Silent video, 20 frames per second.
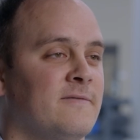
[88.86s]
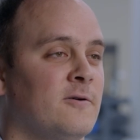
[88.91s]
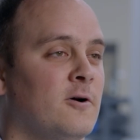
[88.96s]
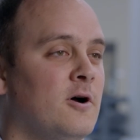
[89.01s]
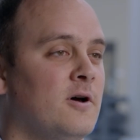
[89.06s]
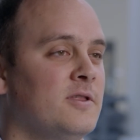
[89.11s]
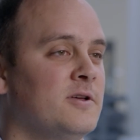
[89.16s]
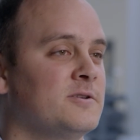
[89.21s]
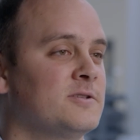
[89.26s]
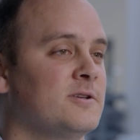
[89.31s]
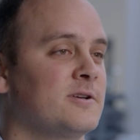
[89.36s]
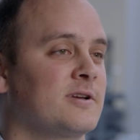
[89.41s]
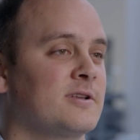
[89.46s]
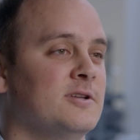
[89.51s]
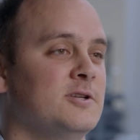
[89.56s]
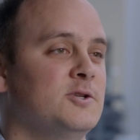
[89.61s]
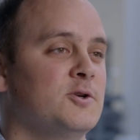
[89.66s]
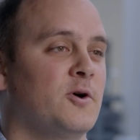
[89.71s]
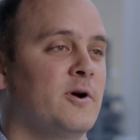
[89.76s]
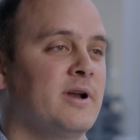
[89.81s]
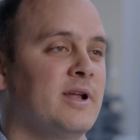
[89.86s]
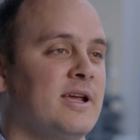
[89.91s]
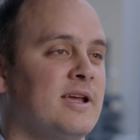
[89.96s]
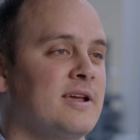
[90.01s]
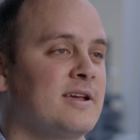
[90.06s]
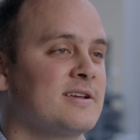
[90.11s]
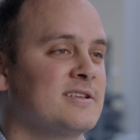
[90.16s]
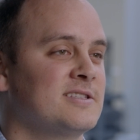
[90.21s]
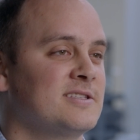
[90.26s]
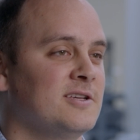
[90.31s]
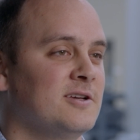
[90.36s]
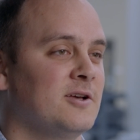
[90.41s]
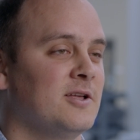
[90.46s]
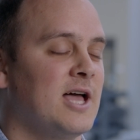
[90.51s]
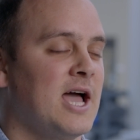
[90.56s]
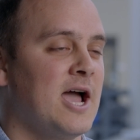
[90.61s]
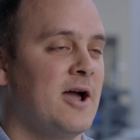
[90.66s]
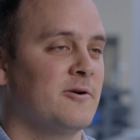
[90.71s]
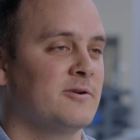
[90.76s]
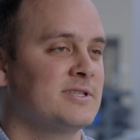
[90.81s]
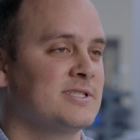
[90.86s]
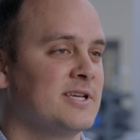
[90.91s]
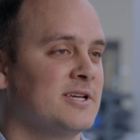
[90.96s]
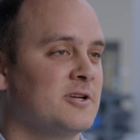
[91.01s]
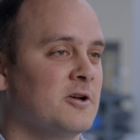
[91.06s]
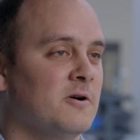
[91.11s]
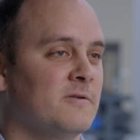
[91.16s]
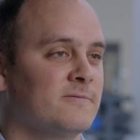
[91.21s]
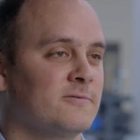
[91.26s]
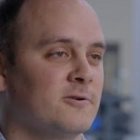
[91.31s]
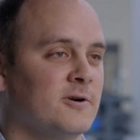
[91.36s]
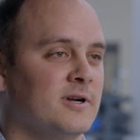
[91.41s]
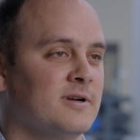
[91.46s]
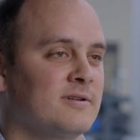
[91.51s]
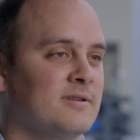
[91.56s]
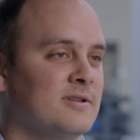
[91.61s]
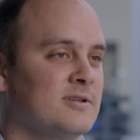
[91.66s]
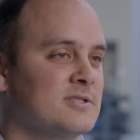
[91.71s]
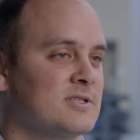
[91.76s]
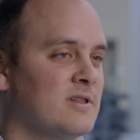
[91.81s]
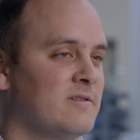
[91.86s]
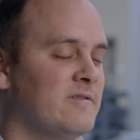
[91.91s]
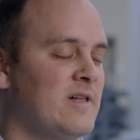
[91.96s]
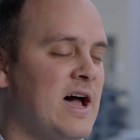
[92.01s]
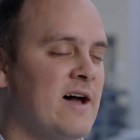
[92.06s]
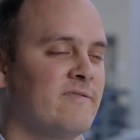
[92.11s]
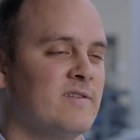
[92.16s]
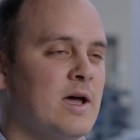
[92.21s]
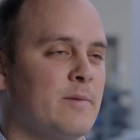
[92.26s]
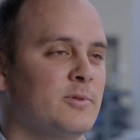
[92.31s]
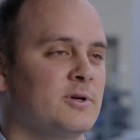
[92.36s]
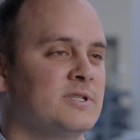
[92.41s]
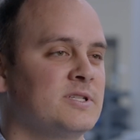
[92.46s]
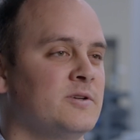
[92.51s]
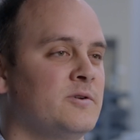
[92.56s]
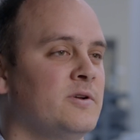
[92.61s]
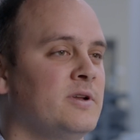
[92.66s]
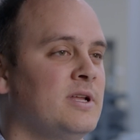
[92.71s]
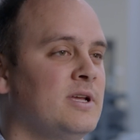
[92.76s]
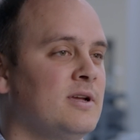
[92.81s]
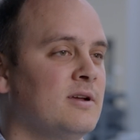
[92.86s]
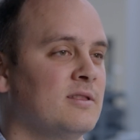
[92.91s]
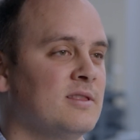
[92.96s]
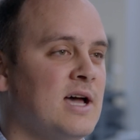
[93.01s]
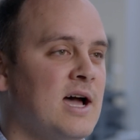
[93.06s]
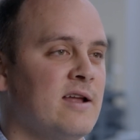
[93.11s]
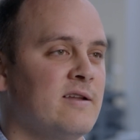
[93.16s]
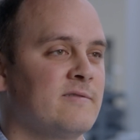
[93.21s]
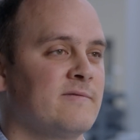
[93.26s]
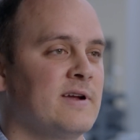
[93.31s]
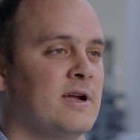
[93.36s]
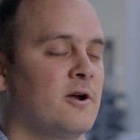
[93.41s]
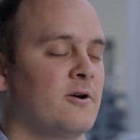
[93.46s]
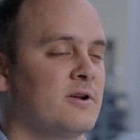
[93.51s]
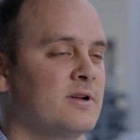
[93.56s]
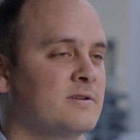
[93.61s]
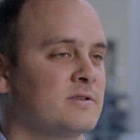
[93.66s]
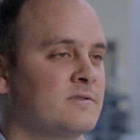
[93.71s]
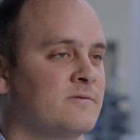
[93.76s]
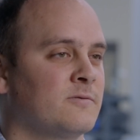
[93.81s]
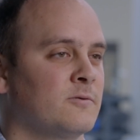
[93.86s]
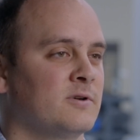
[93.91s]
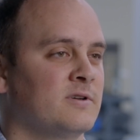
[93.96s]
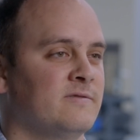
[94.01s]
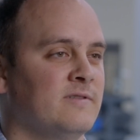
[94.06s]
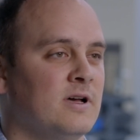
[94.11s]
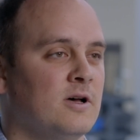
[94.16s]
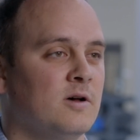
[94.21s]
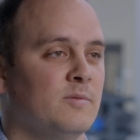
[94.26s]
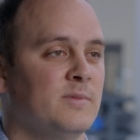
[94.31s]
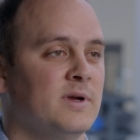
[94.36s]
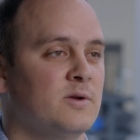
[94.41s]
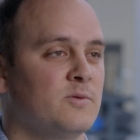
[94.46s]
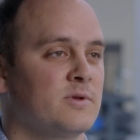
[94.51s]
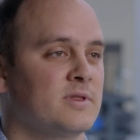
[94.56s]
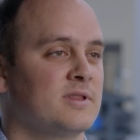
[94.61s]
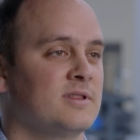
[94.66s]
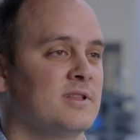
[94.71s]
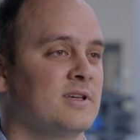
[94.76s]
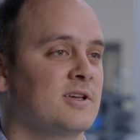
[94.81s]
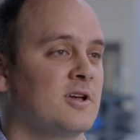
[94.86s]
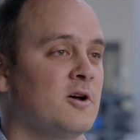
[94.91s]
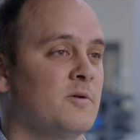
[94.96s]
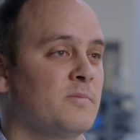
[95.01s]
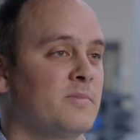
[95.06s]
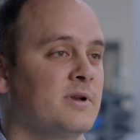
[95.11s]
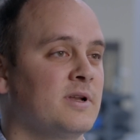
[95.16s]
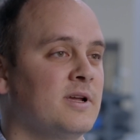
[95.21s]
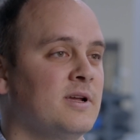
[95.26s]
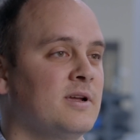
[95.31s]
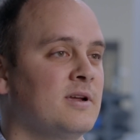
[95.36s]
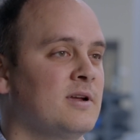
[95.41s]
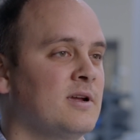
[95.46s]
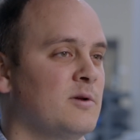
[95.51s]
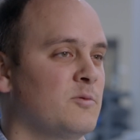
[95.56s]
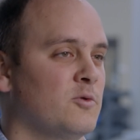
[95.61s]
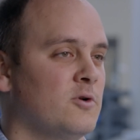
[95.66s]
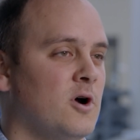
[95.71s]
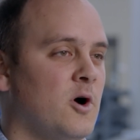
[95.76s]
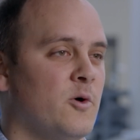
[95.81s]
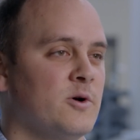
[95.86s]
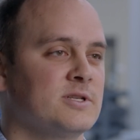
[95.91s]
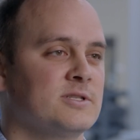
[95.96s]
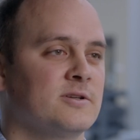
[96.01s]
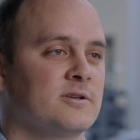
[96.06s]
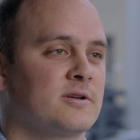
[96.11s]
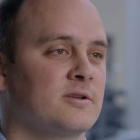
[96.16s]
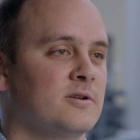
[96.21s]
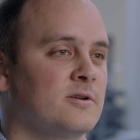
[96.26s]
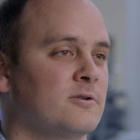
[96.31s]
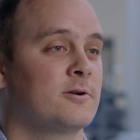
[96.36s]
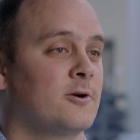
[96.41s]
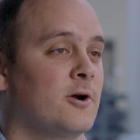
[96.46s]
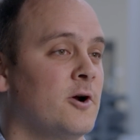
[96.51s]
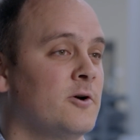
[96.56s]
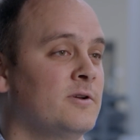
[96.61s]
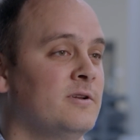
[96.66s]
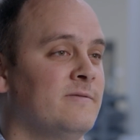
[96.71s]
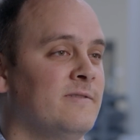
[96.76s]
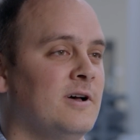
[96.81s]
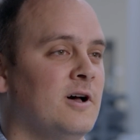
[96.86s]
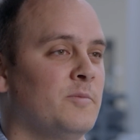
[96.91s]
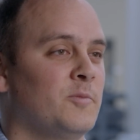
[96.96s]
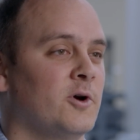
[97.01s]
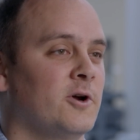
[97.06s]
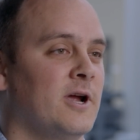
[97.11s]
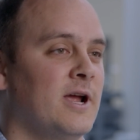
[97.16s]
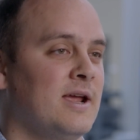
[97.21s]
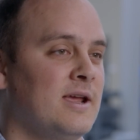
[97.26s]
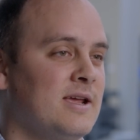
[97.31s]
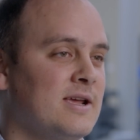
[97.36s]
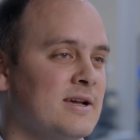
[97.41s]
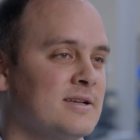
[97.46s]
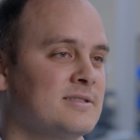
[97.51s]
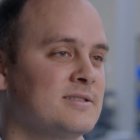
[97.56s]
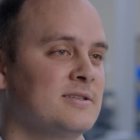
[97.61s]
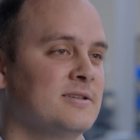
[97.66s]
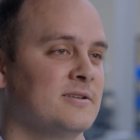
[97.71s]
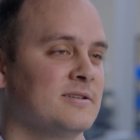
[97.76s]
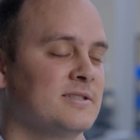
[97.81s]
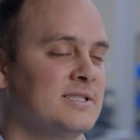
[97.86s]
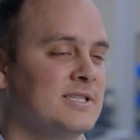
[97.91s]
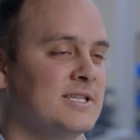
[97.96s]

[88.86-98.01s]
For all those looking to join AESSEAL, I would say go for it. There's a lot of opportunity, a lot of areas for development within the company, and we're always looking to grow and develop our AESSEAL